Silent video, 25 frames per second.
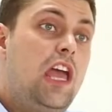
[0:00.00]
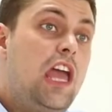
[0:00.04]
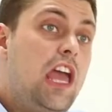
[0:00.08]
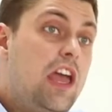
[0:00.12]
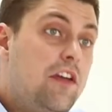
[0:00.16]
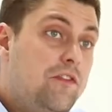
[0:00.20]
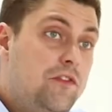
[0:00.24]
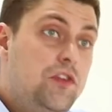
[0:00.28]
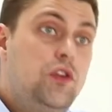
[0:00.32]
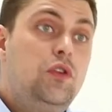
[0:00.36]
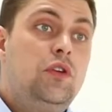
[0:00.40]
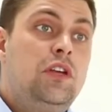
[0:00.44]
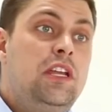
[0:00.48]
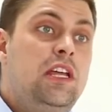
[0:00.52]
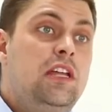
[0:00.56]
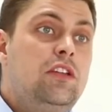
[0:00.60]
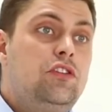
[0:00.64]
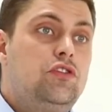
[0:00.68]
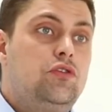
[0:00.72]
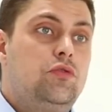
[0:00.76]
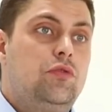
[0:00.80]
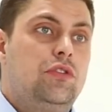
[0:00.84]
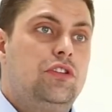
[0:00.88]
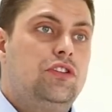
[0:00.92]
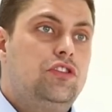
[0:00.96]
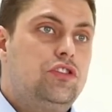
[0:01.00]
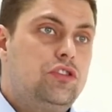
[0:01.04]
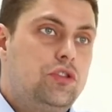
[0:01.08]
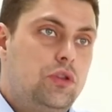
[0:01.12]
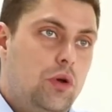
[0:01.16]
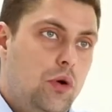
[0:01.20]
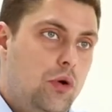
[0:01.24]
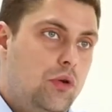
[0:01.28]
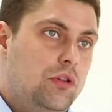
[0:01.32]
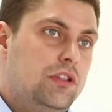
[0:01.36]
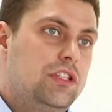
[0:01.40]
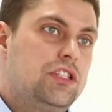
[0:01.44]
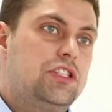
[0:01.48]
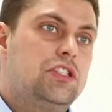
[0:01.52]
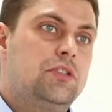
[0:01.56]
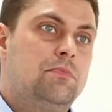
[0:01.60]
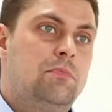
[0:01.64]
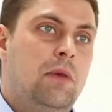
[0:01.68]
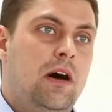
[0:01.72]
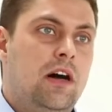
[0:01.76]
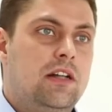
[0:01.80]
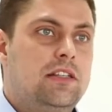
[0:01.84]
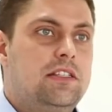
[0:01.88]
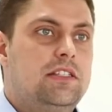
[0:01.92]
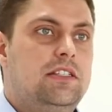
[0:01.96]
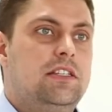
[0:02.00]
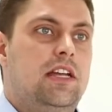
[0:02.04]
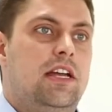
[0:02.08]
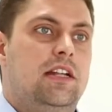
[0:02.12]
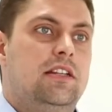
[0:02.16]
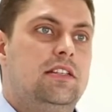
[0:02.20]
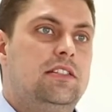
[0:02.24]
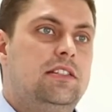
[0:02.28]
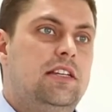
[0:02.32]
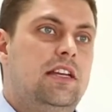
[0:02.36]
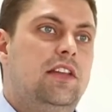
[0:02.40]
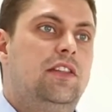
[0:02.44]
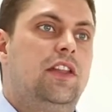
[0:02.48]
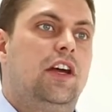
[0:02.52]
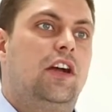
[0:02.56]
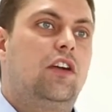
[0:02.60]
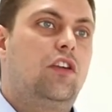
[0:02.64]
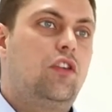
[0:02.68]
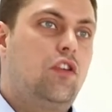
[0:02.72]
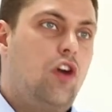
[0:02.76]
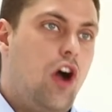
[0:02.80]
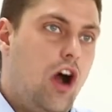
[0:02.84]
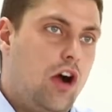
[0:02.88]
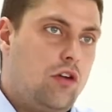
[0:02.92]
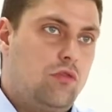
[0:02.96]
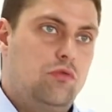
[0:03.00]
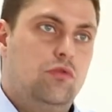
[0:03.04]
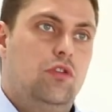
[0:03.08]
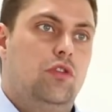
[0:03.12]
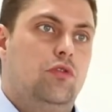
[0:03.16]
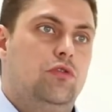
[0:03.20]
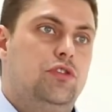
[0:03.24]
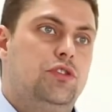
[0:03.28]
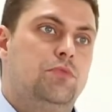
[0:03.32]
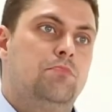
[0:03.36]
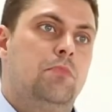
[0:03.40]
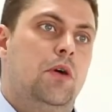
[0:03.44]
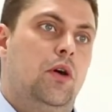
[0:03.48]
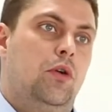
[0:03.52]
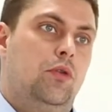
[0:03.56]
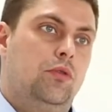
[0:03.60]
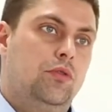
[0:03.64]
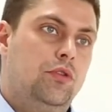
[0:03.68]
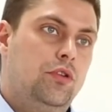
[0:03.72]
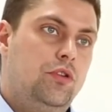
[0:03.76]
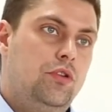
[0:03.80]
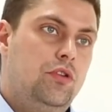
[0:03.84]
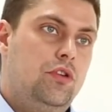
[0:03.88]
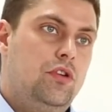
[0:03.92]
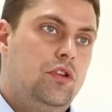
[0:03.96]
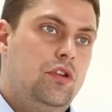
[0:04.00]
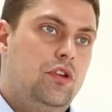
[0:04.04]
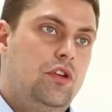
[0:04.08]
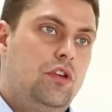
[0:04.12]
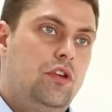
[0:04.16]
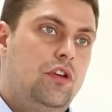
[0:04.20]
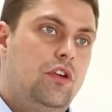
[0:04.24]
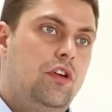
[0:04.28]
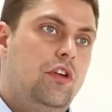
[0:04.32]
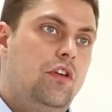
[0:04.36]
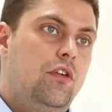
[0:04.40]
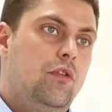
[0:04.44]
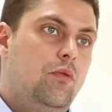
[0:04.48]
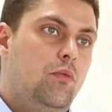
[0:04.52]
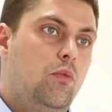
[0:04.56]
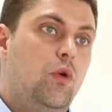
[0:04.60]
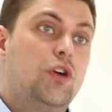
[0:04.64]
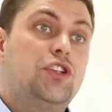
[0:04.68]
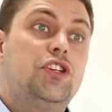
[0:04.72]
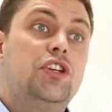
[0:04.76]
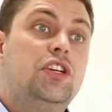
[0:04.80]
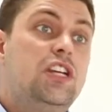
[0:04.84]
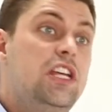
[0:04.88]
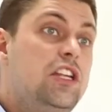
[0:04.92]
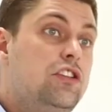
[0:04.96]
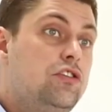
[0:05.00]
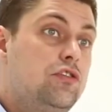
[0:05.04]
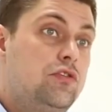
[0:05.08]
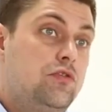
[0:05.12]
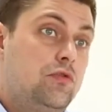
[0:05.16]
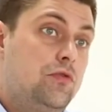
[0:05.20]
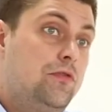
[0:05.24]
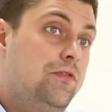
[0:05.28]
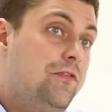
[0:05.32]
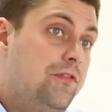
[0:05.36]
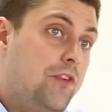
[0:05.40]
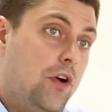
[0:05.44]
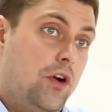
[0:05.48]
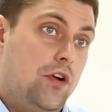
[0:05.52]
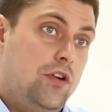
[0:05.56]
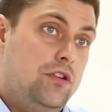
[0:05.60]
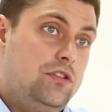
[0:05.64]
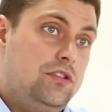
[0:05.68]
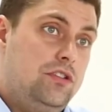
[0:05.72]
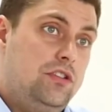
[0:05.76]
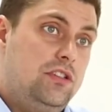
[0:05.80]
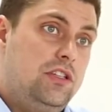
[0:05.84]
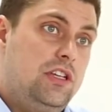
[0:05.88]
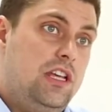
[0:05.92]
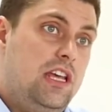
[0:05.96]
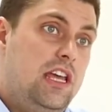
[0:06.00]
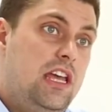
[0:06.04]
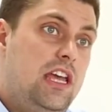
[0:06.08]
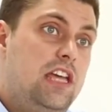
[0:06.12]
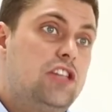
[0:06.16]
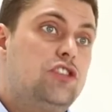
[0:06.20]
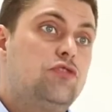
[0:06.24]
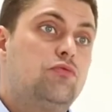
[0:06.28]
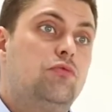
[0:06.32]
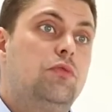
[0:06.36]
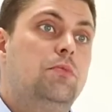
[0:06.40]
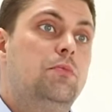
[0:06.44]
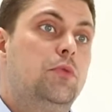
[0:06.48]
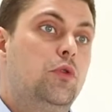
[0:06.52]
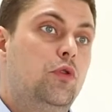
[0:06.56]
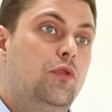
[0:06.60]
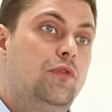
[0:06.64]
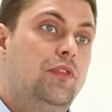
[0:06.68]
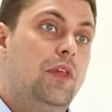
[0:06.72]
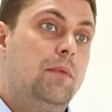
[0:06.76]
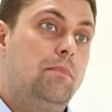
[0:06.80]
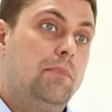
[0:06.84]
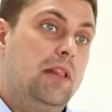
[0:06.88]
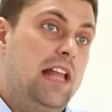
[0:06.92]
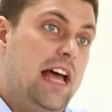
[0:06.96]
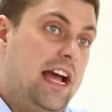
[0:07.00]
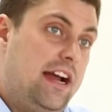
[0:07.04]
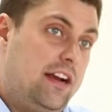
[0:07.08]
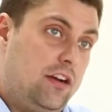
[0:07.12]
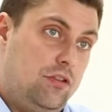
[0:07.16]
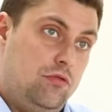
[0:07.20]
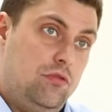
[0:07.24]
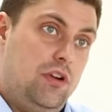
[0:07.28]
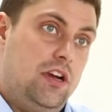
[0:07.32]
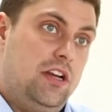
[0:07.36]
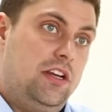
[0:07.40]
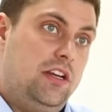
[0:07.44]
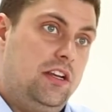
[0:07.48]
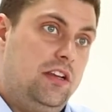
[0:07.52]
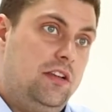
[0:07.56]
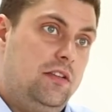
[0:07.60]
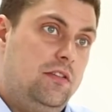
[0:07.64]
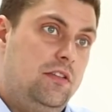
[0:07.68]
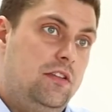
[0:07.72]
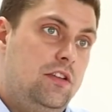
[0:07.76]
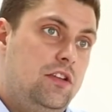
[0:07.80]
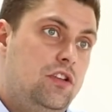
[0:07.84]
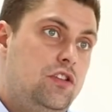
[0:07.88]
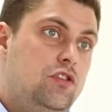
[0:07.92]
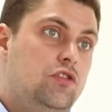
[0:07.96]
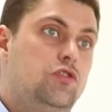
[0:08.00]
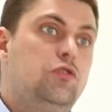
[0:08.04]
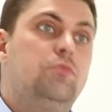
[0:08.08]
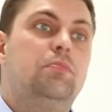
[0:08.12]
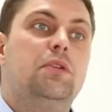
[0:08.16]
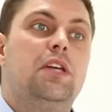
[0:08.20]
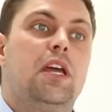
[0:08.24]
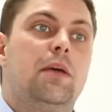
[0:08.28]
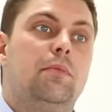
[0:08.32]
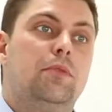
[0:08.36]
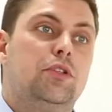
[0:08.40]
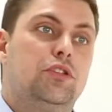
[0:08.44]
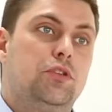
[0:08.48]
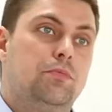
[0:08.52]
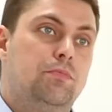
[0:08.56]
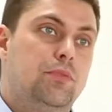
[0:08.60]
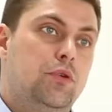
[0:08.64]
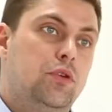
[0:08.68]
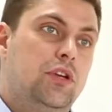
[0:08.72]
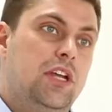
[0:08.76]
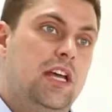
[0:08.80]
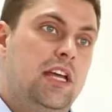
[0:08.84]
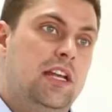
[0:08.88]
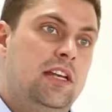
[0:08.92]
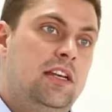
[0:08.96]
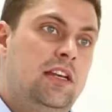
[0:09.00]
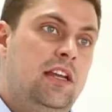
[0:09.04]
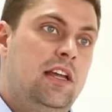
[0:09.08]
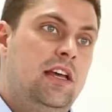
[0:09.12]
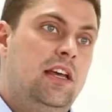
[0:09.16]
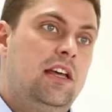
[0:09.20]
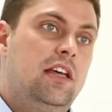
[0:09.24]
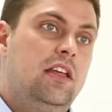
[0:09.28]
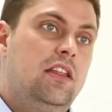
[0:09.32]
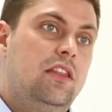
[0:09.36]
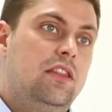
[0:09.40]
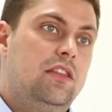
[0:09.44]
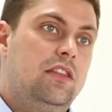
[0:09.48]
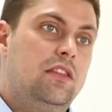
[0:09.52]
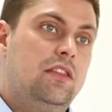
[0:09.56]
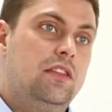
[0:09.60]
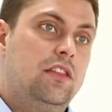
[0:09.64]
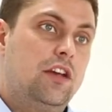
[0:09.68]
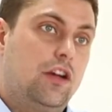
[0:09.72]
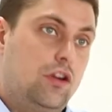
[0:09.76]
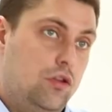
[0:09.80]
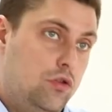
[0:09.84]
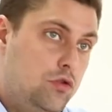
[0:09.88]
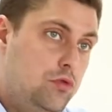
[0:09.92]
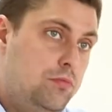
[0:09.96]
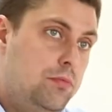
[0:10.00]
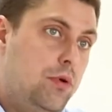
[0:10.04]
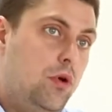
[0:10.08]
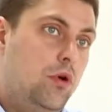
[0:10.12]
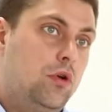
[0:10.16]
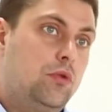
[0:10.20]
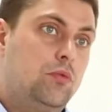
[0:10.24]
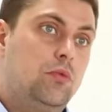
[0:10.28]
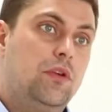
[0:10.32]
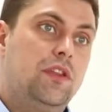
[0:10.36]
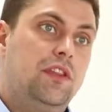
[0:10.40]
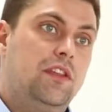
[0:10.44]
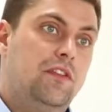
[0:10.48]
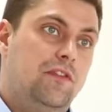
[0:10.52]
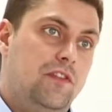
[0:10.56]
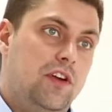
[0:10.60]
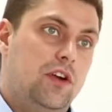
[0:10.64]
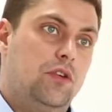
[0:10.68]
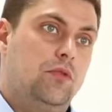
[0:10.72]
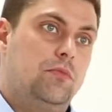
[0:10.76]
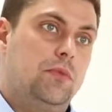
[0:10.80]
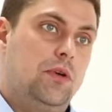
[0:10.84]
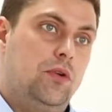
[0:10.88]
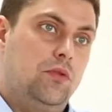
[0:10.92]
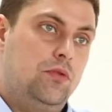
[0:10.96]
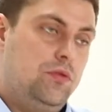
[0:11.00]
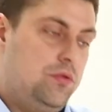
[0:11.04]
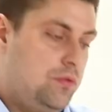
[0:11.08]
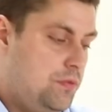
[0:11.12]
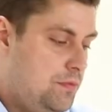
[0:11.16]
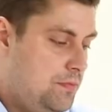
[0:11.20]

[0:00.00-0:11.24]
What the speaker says: If you need to install the SmartSense in a cockroach mode, what you need to do first is remove the black grid to be able to put in the glue board with the pheromone.